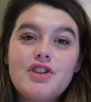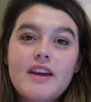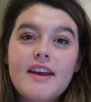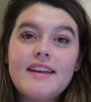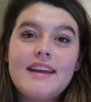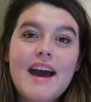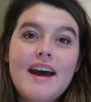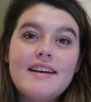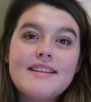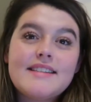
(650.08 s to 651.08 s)
to
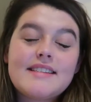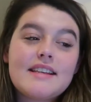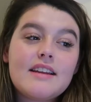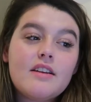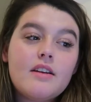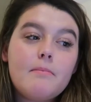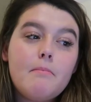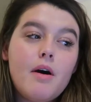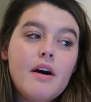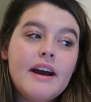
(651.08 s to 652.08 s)
get
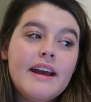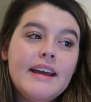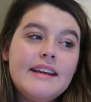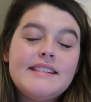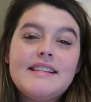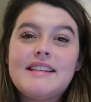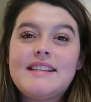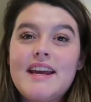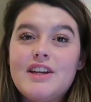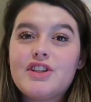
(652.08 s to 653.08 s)
my
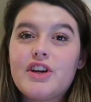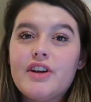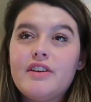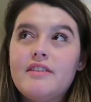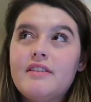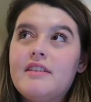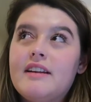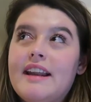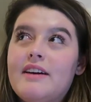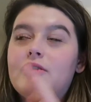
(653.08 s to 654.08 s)
dissertation
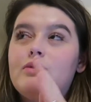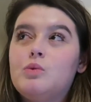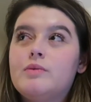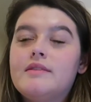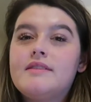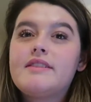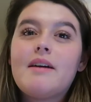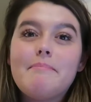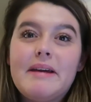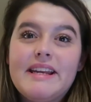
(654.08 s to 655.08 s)
little
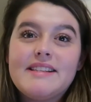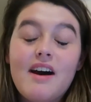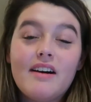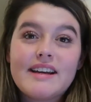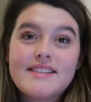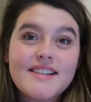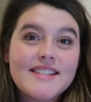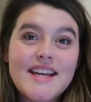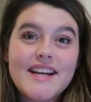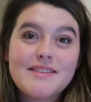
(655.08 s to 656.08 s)
mini targets on
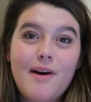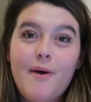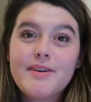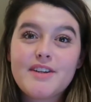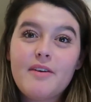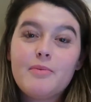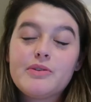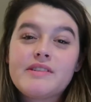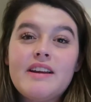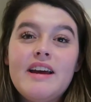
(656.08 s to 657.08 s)
today as well, which I
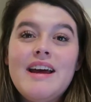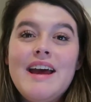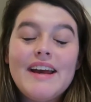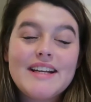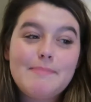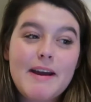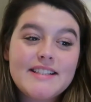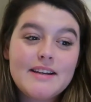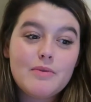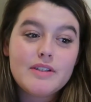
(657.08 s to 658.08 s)
wasn't
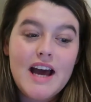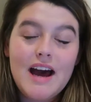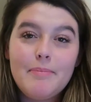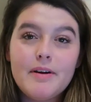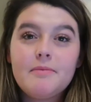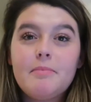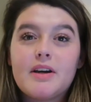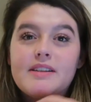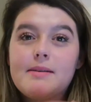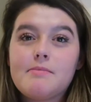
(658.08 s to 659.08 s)
expecting would happen,
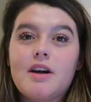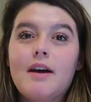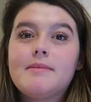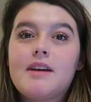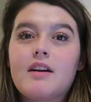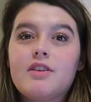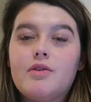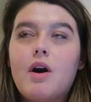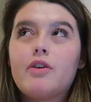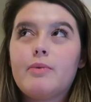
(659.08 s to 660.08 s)
because sometimes
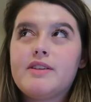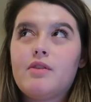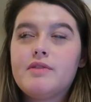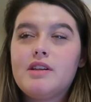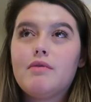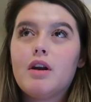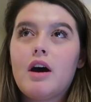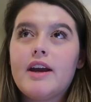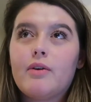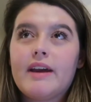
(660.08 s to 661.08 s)
you can't always obviously
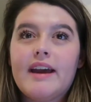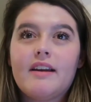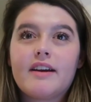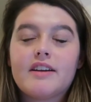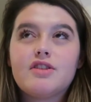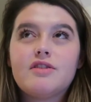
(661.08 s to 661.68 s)
rely on getting like a